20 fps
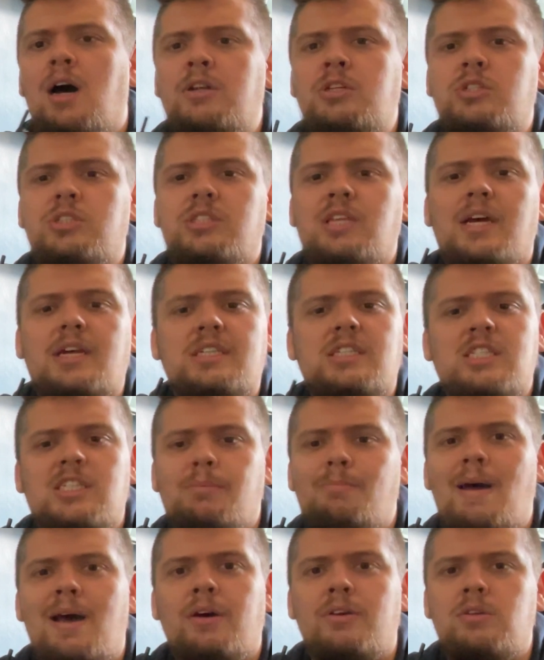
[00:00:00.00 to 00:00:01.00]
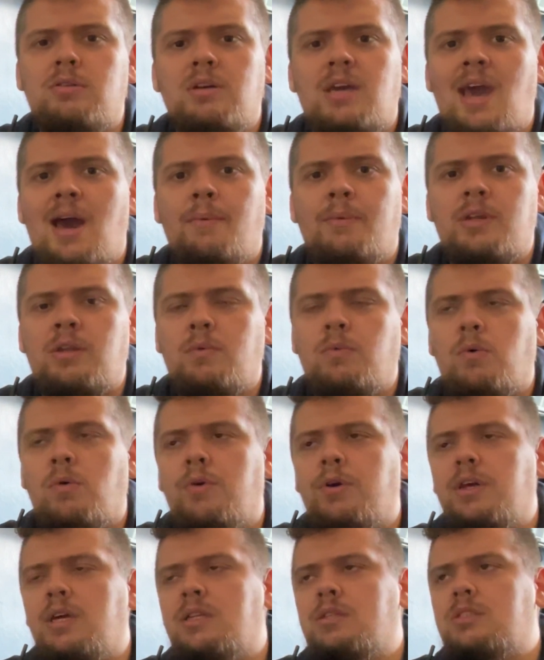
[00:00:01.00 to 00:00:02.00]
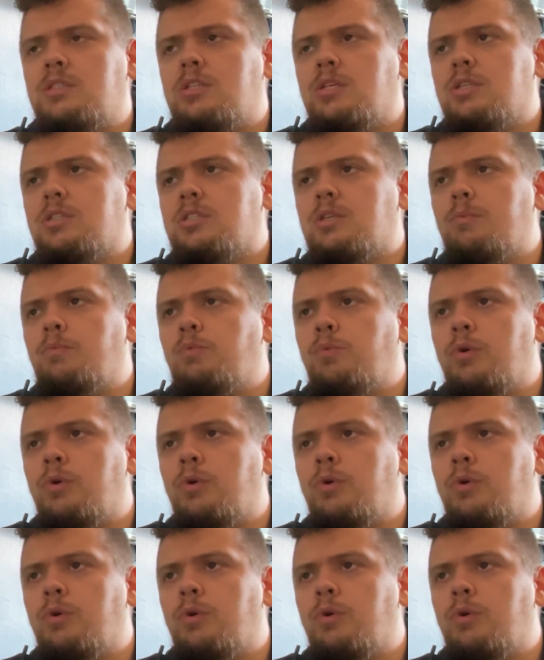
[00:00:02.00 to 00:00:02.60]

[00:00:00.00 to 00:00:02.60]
just that smell you get when you walk into some